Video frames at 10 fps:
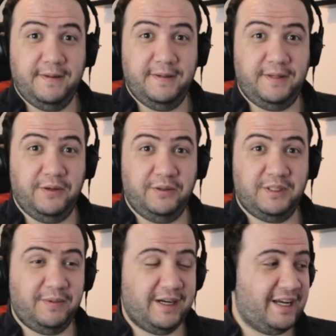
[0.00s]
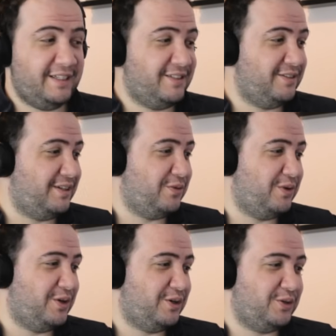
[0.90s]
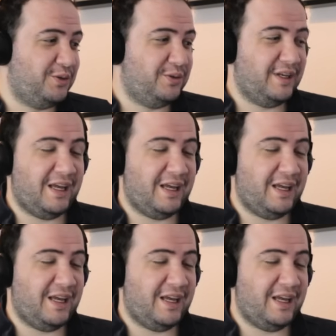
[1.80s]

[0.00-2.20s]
Yo, what's up, guys? Today we are doing a